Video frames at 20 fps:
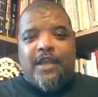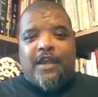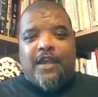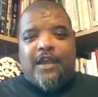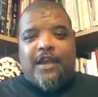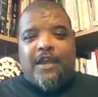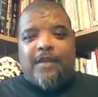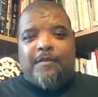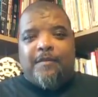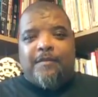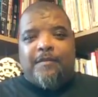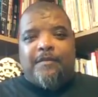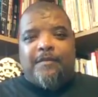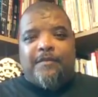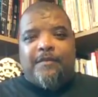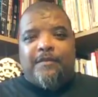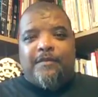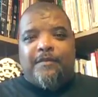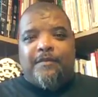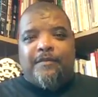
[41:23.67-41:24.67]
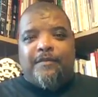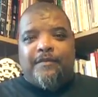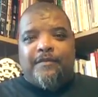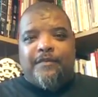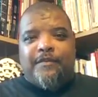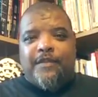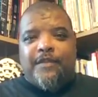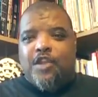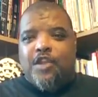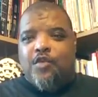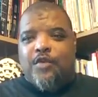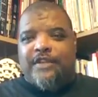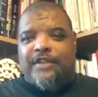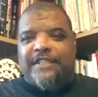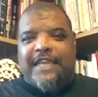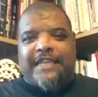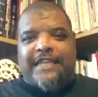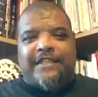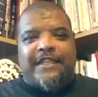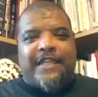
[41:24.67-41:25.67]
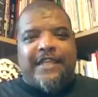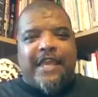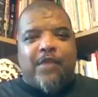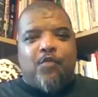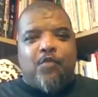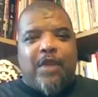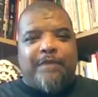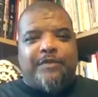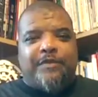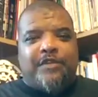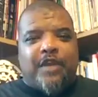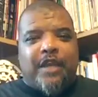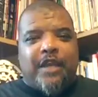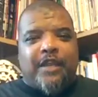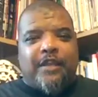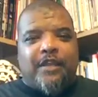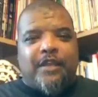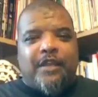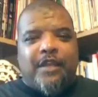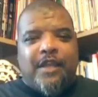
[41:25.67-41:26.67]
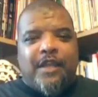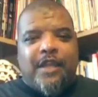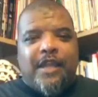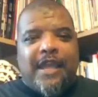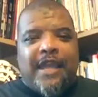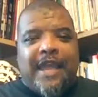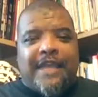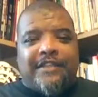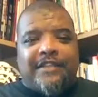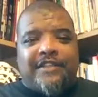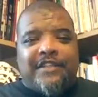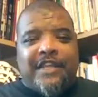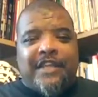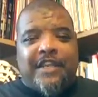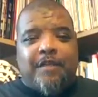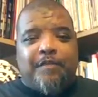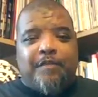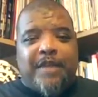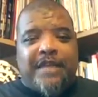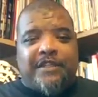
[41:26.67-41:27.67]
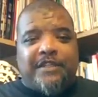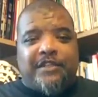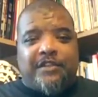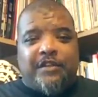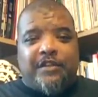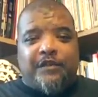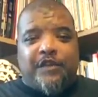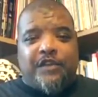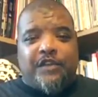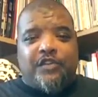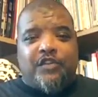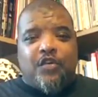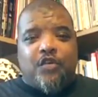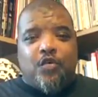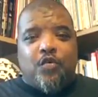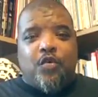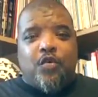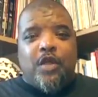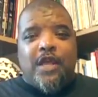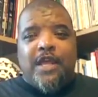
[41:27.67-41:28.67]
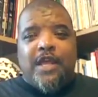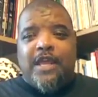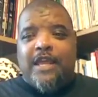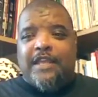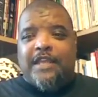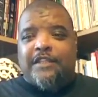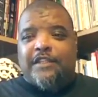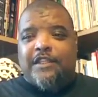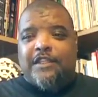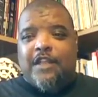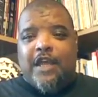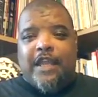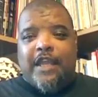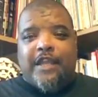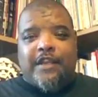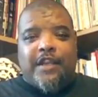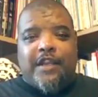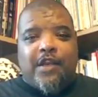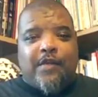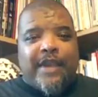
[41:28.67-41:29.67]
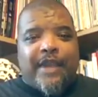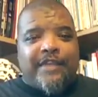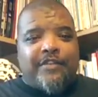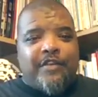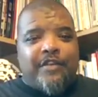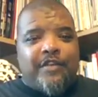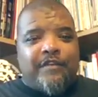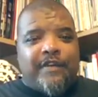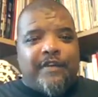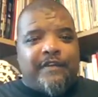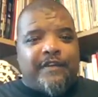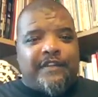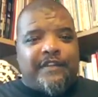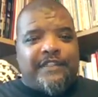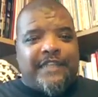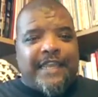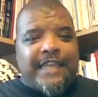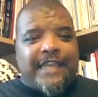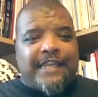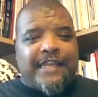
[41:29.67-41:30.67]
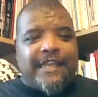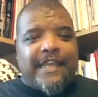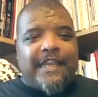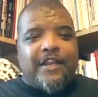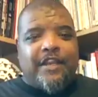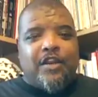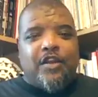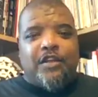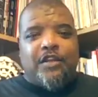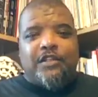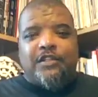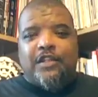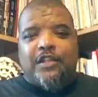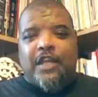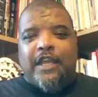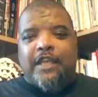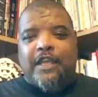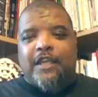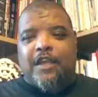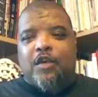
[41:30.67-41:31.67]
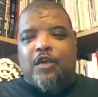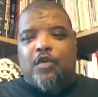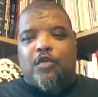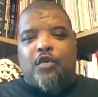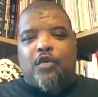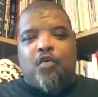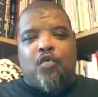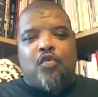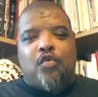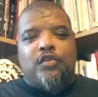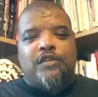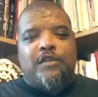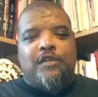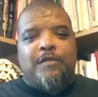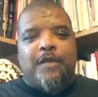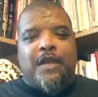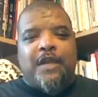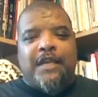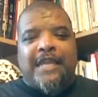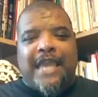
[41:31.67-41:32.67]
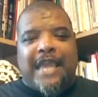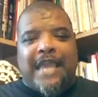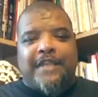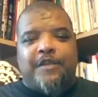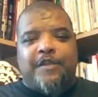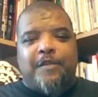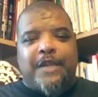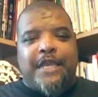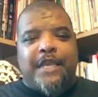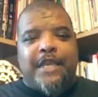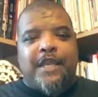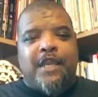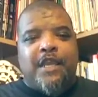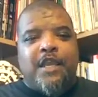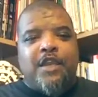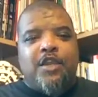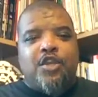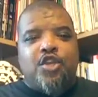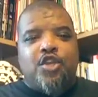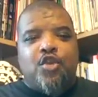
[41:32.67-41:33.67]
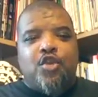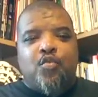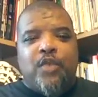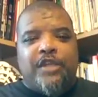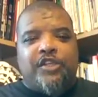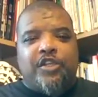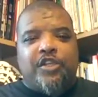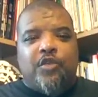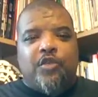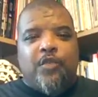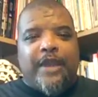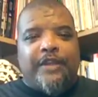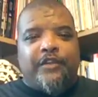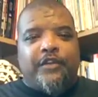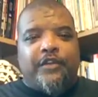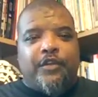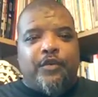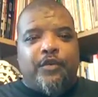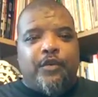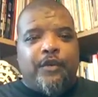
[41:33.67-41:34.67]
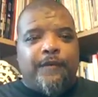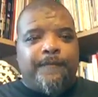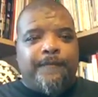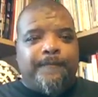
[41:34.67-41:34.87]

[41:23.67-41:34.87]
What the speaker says: the USA Today website and see the pictures of this school. It's like no other you've ever seen. It looks like an awesome academy you wish you went to.